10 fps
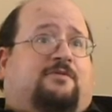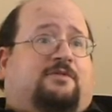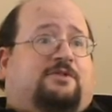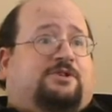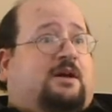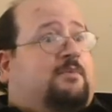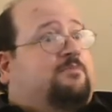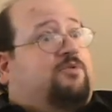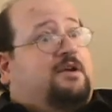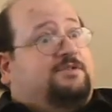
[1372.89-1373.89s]
the job
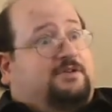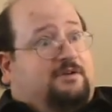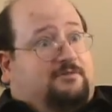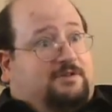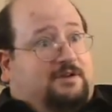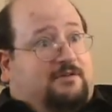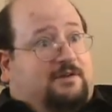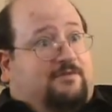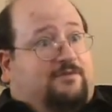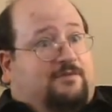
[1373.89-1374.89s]
of press
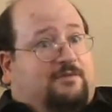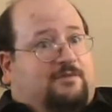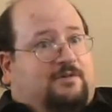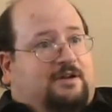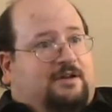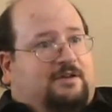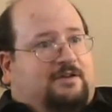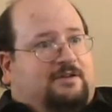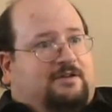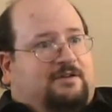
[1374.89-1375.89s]
secretary for
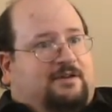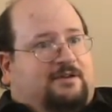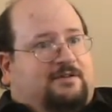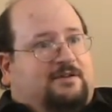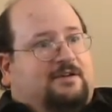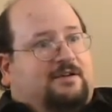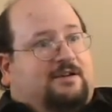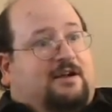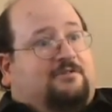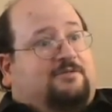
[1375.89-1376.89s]
a
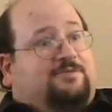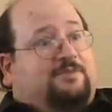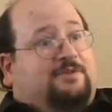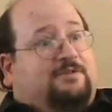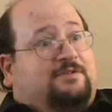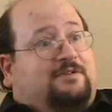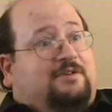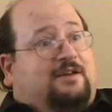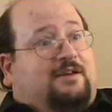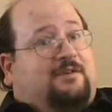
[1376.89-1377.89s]
congressman
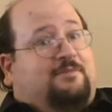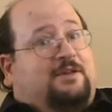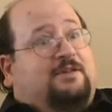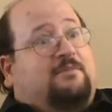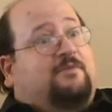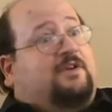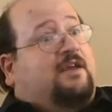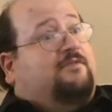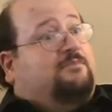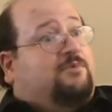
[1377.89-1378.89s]
by the name of
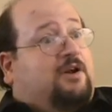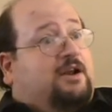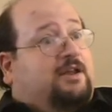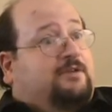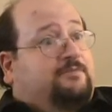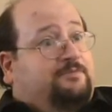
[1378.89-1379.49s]
Kevin Brady,